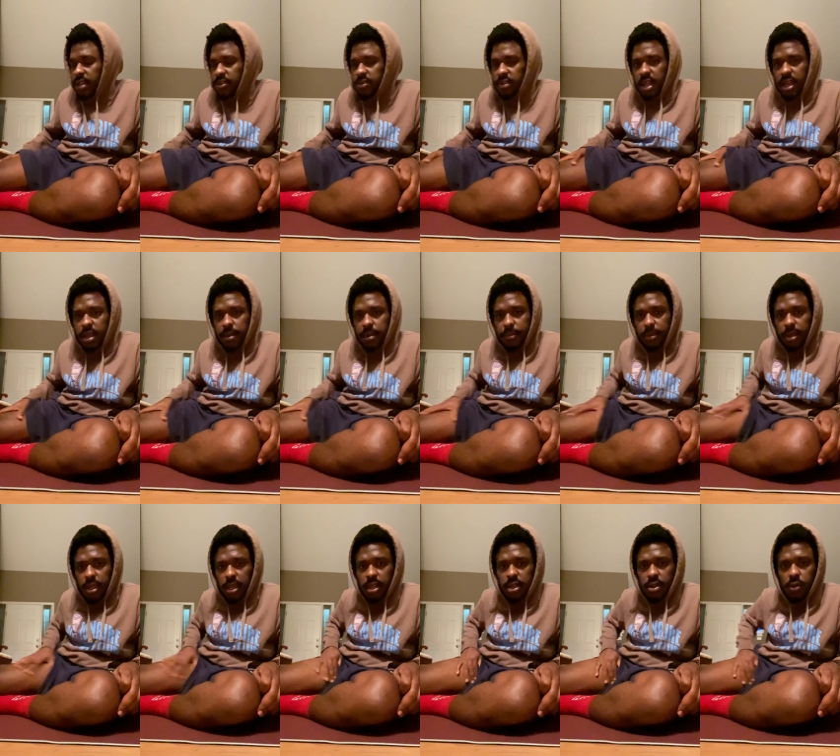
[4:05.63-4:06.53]
So that can
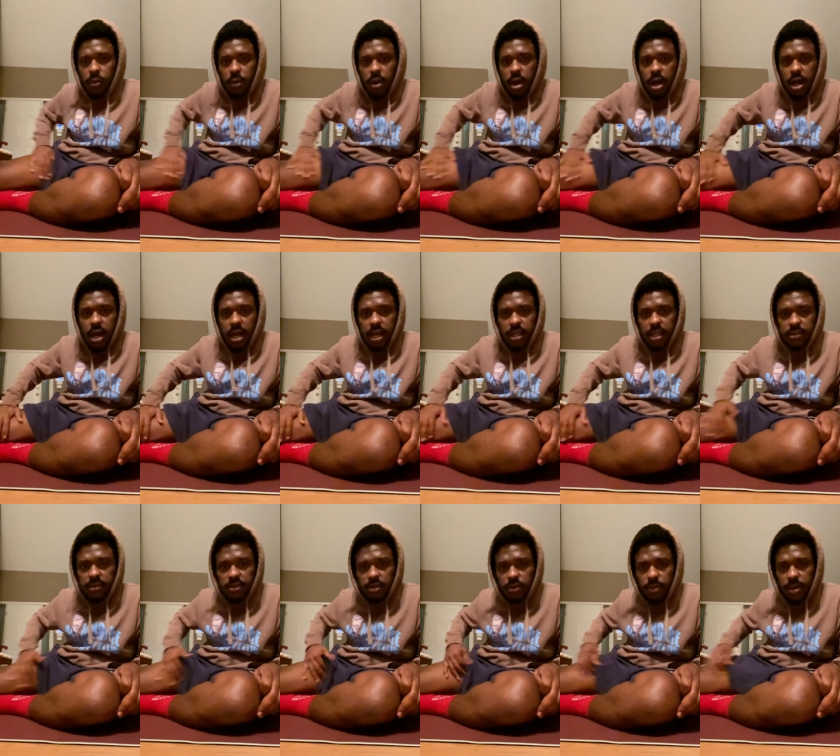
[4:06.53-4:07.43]
be the quads,
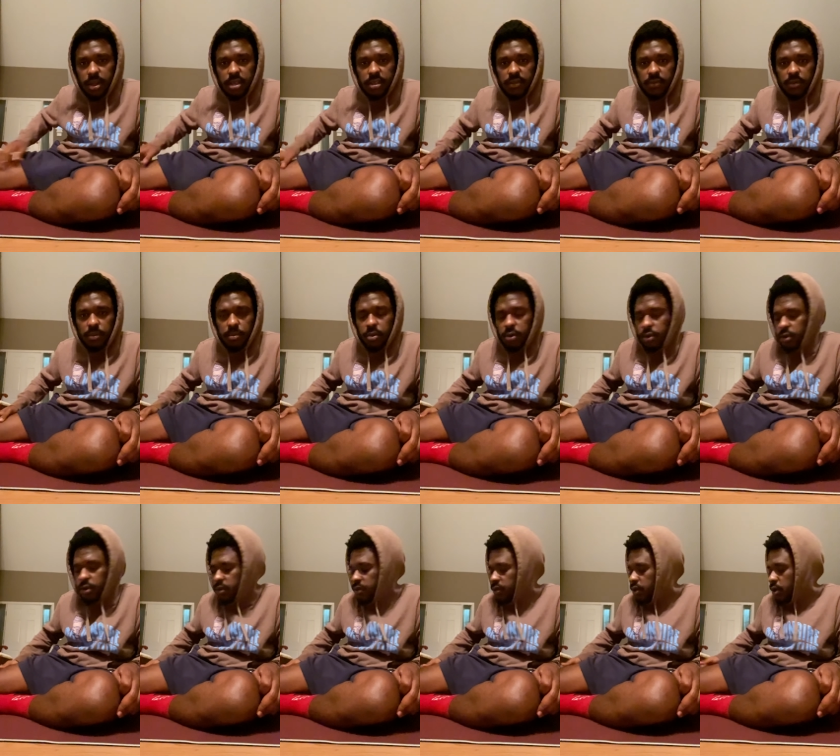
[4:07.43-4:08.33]
the rectus
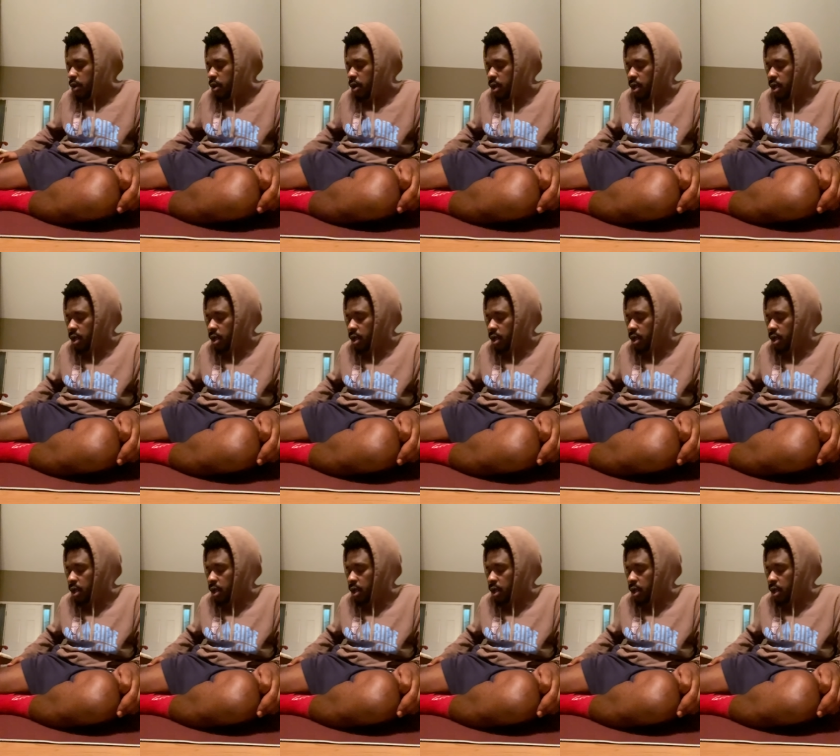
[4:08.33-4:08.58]
femoris, or